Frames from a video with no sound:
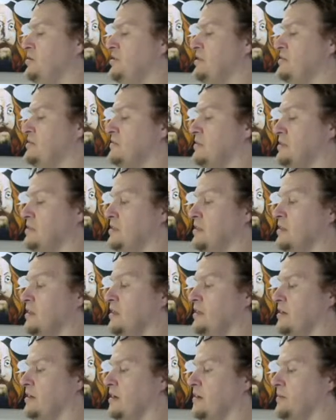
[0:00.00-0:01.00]
a London Comic
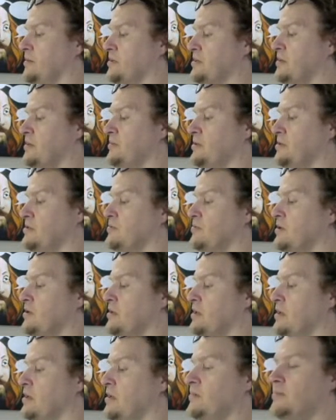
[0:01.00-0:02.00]
Jam because we're in London.
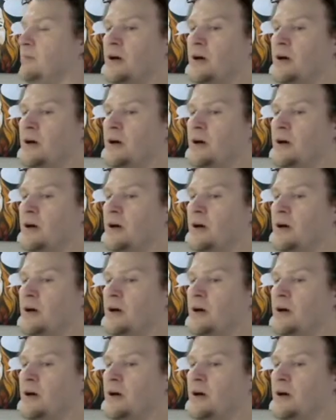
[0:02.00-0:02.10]
But